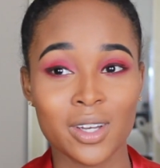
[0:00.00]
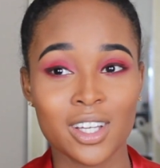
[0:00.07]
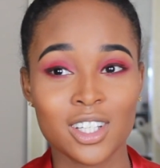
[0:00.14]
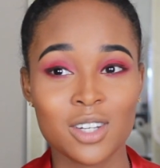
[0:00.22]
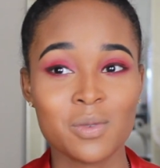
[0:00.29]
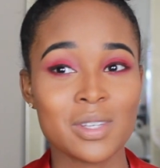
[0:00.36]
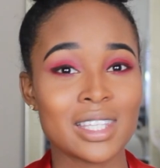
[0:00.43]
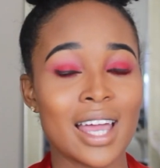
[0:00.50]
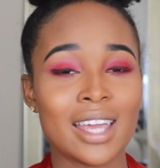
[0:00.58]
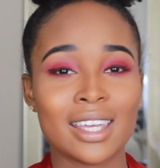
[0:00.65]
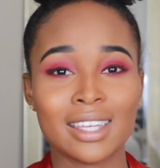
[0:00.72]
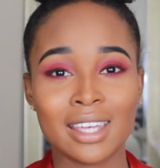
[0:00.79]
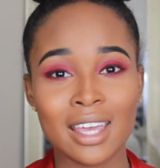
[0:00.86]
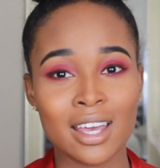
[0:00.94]
And she was
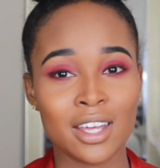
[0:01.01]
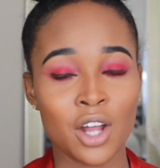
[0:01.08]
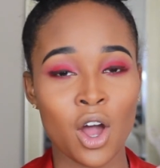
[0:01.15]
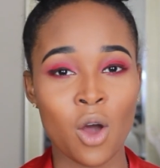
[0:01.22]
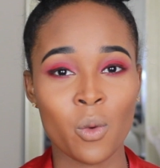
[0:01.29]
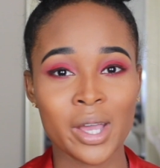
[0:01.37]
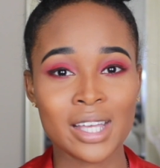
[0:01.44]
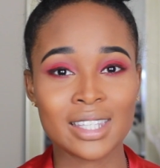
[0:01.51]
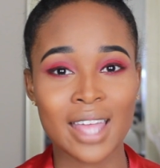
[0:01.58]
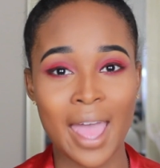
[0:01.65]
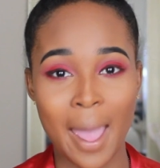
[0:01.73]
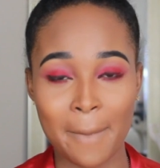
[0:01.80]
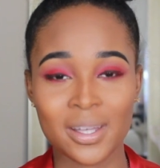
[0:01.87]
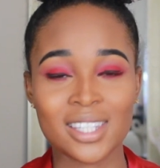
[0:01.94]
like, yeah, it always
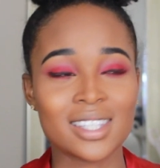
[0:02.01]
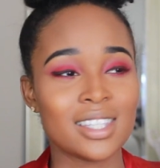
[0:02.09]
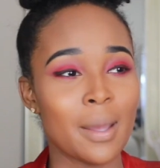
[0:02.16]
happens.